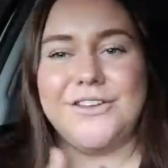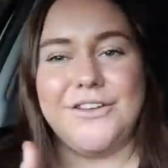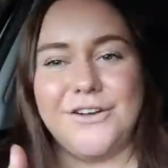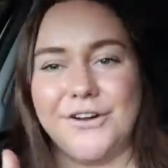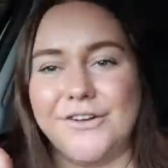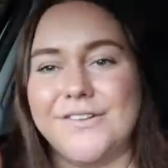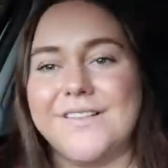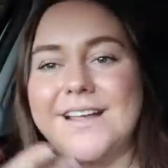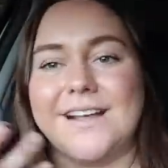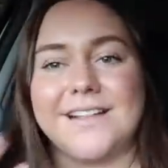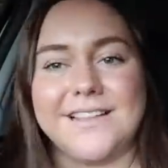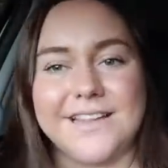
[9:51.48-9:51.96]
you
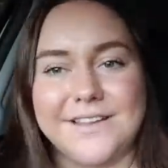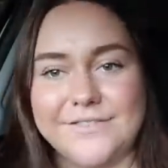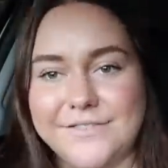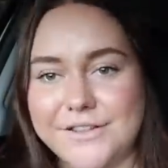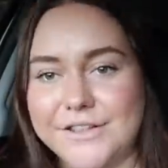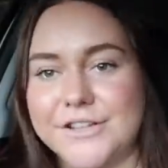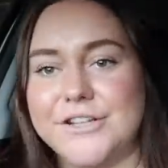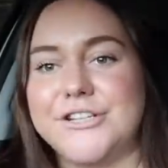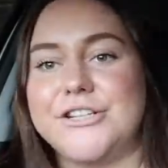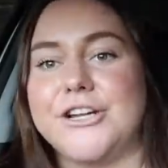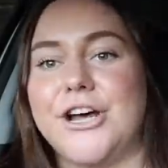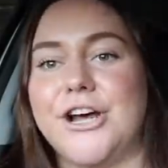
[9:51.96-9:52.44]
know, like
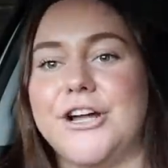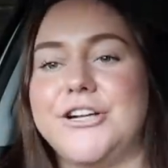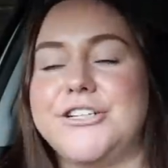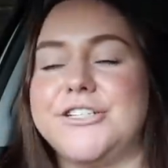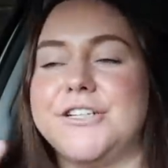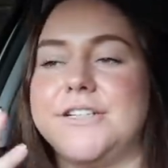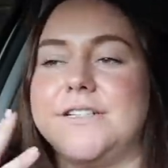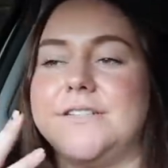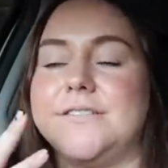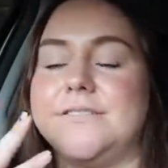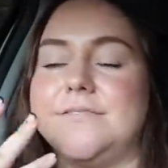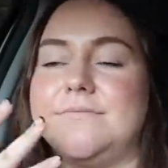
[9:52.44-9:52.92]
leaving the
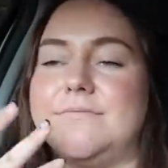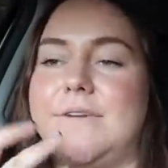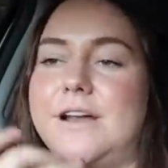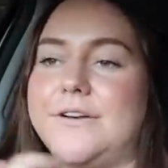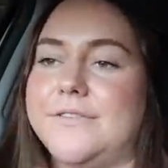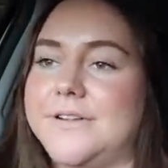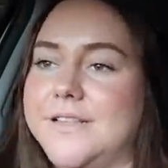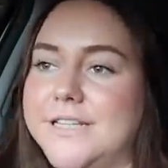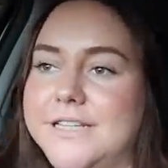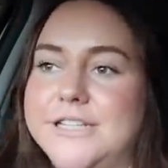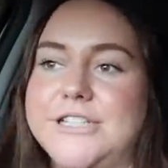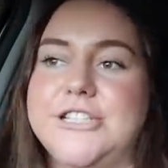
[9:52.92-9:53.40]
church and my
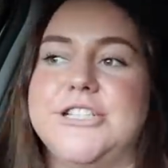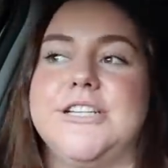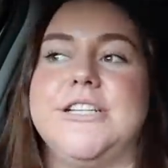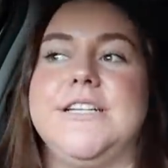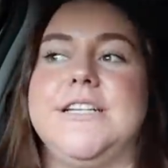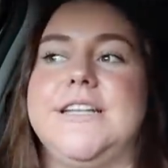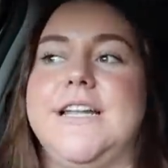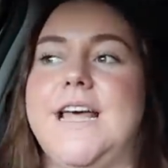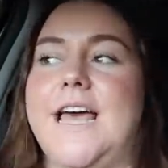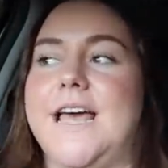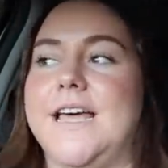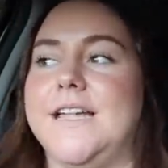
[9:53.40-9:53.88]
religion.
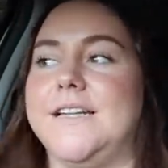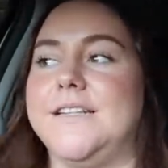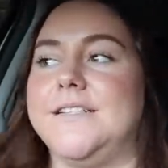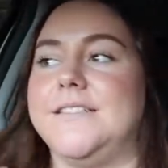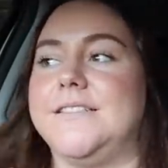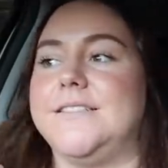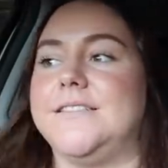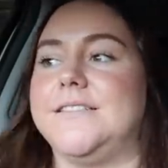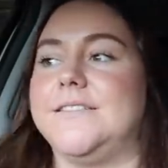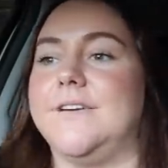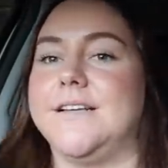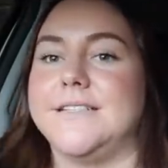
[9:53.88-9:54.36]
religion
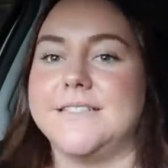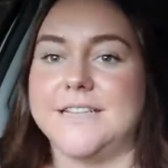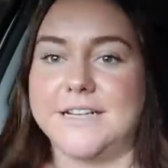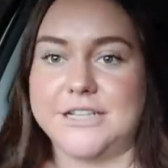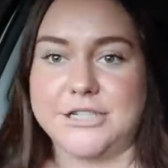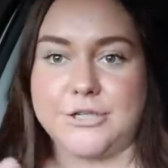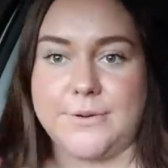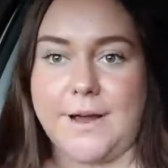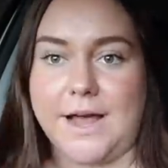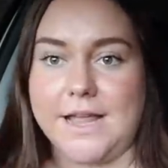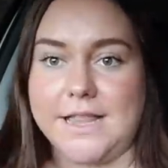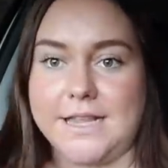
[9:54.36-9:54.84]
and my
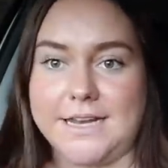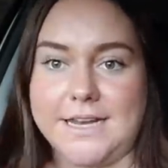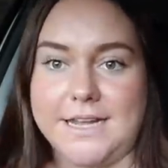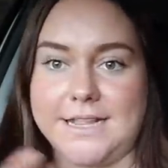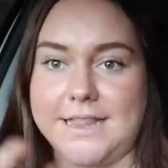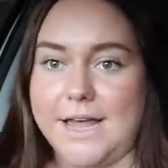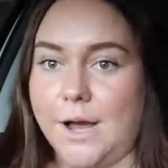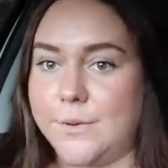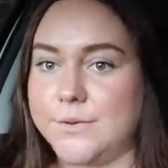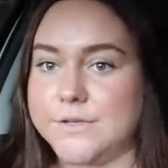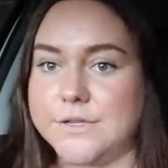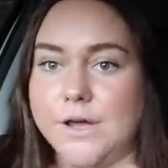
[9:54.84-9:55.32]

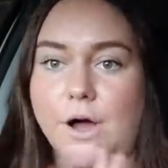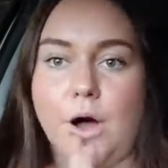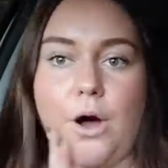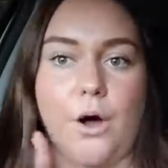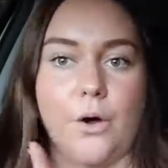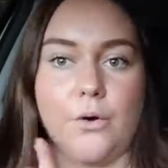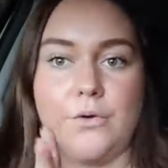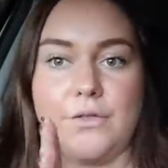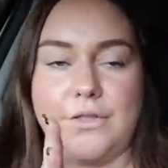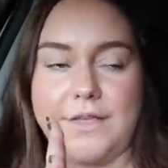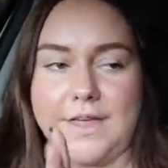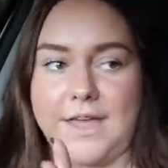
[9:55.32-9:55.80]
sexuality. That was a
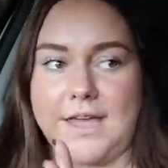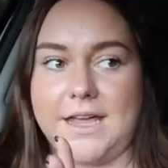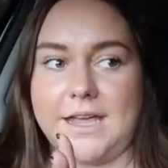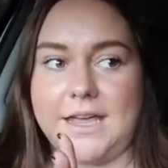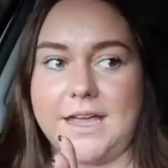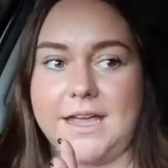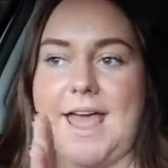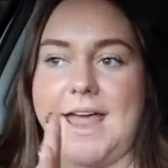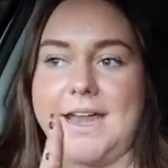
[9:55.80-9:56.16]
whole thing.